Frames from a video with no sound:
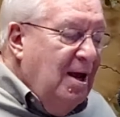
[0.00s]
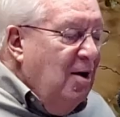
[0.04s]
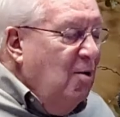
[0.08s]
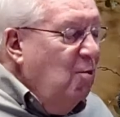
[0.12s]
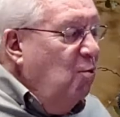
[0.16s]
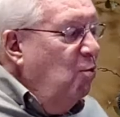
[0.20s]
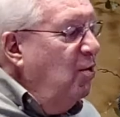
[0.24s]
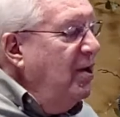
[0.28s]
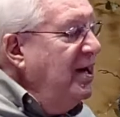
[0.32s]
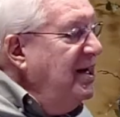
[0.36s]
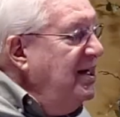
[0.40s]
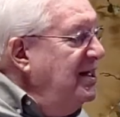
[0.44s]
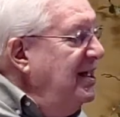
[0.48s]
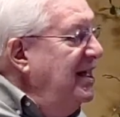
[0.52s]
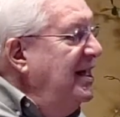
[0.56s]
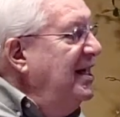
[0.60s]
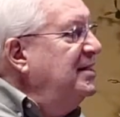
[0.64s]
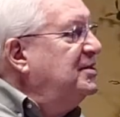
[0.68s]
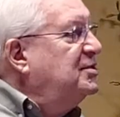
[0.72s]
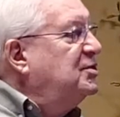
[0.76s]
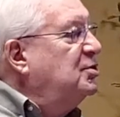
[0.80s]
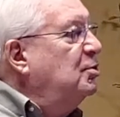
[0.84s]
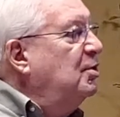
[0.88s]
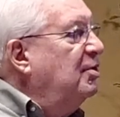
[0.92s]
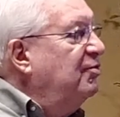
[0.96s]
We
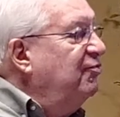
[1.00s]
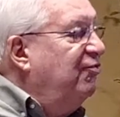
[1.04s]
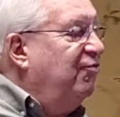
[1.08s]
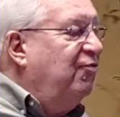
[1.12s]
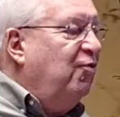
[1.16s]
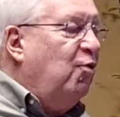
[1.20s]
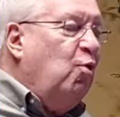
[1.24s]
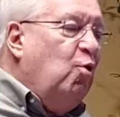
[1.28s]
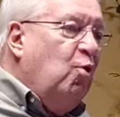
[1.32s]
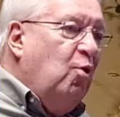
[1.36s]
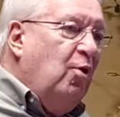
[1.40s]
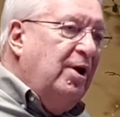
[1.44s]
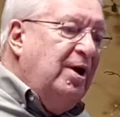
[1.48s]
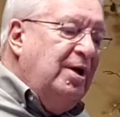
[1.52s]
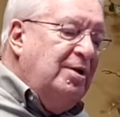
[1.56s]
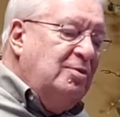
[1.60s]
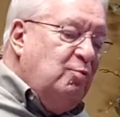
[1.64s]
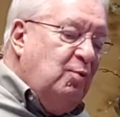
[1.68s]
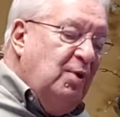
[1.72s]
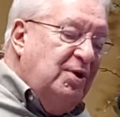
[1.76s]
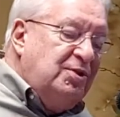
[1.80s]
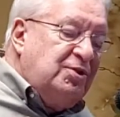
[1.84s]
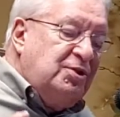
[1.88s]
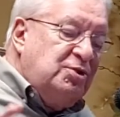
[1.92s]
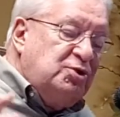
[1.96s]
need to avoid
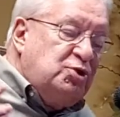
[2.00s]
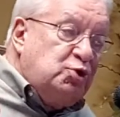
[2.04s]
what the